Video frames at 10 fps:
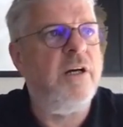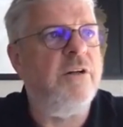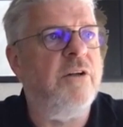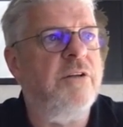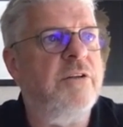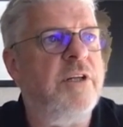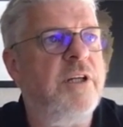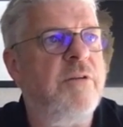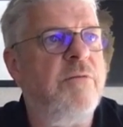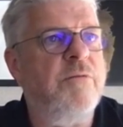Another
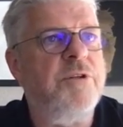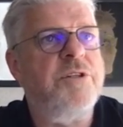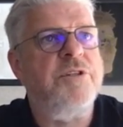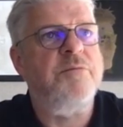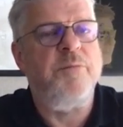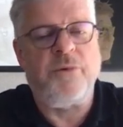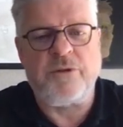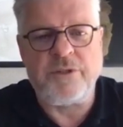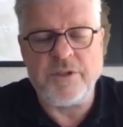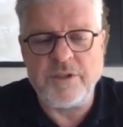thing which is
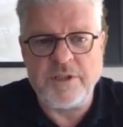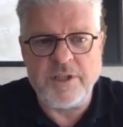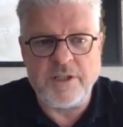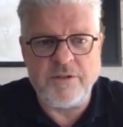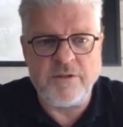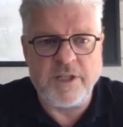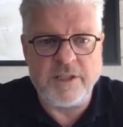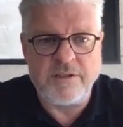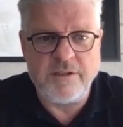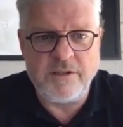important that you
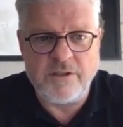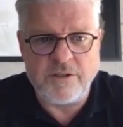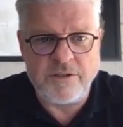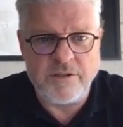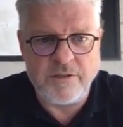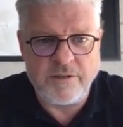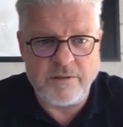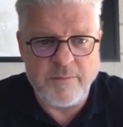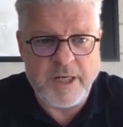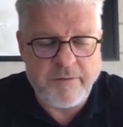let
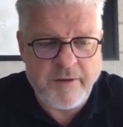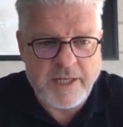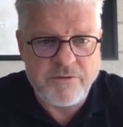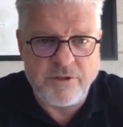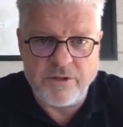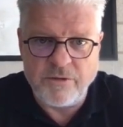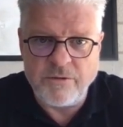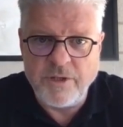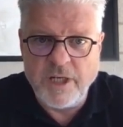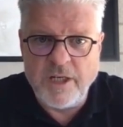the manufacturer
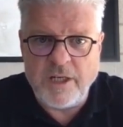do